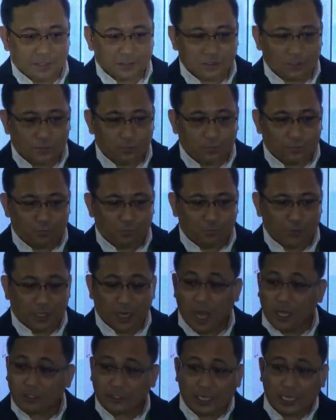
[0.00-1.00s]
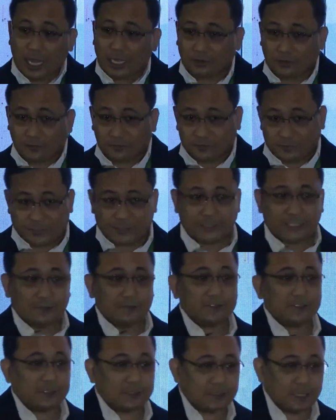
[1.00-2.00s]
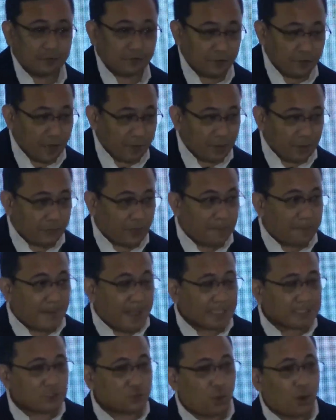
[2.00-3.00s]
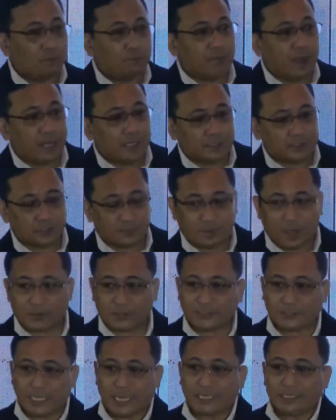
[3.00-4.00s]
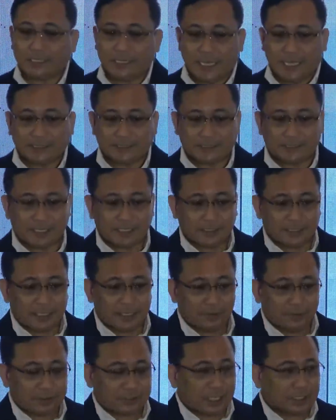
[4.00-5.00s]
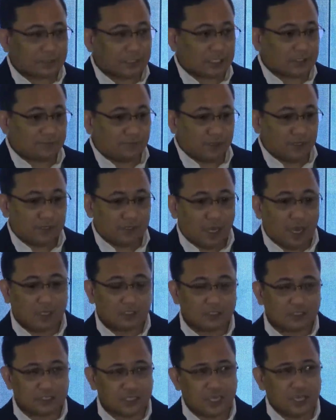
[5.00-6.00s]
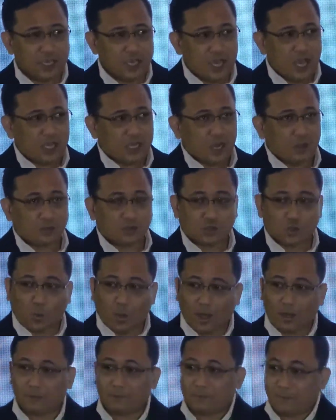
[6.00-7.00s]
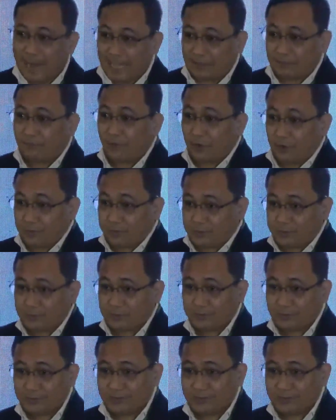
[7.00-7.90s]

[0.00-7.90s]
So we launched a lot of systems. For the past 12 months of our stay in the ICT, we successfully launched around 12 platforms.